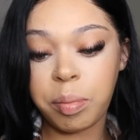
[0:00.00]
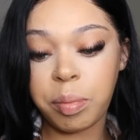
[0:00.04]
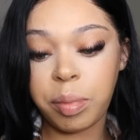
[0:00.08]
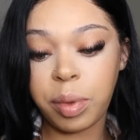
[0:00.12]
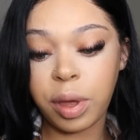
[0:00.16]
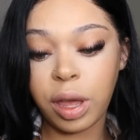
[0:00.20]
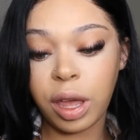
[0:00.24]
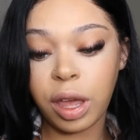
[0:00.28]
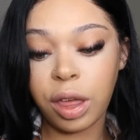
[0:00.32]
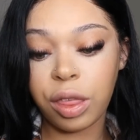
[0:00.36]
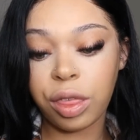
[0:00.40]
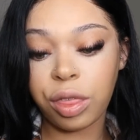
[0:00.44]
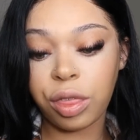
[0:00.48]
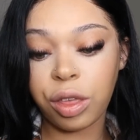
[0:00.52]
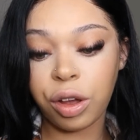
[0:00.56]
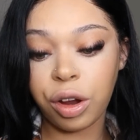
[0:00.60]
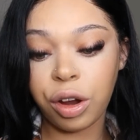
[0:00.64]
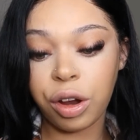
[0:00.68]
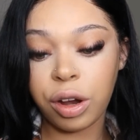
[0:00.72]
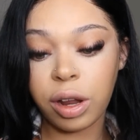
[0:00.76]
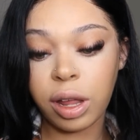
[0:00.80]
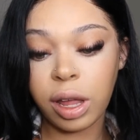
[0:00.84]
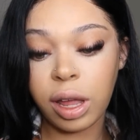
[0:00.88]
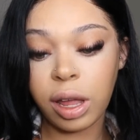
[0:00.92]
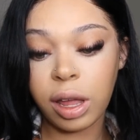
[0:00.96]

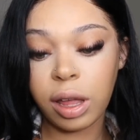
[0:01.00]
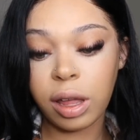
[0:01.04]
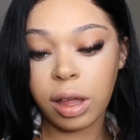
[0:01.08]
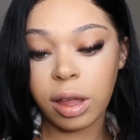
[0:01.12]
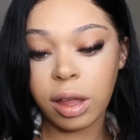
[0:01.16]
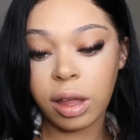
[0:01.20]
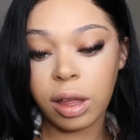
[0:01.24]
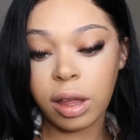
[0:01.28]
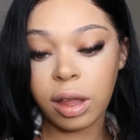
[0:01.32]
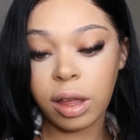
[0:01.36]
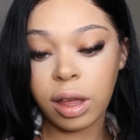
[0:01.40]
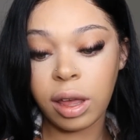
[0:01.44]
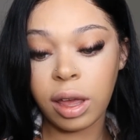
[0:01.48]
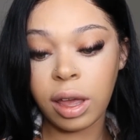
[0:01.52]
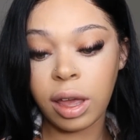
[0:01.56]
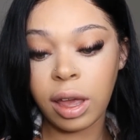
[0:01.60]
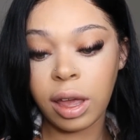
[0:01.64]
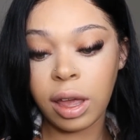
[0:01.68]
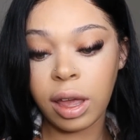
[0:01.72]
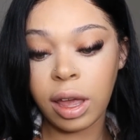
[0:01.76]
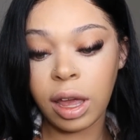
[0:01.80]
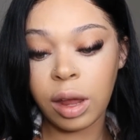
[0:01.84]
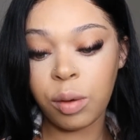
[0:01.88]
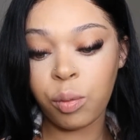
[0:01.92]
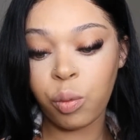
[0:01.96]
B30,
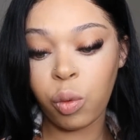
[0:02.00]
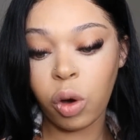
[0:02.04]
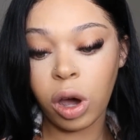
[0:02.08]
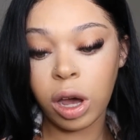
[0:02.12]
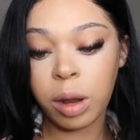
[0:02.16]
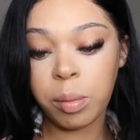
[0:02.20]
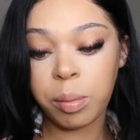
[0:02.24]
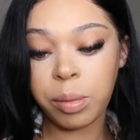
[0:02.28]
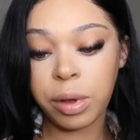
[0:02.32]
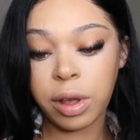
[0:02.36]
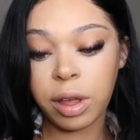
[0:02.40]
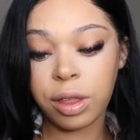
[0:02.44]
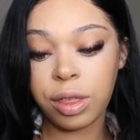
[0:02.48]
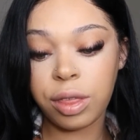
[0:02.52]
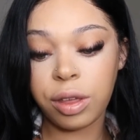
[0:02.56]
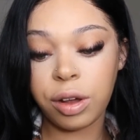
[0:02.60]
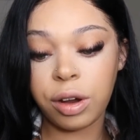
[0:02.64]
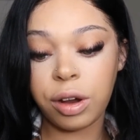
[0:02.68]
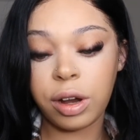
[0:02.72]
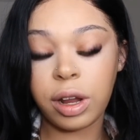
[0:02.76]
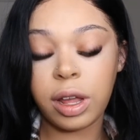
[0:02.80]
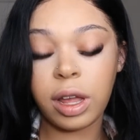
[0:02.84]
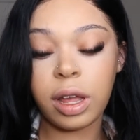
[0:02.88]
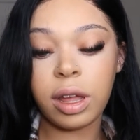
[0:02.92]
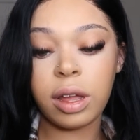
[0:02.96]
N1
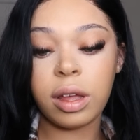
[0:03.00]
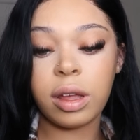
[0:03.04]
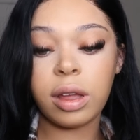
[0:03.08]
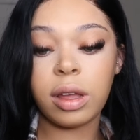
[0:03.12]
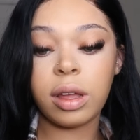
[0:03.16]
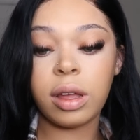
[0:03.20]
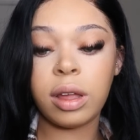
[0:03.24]
B30.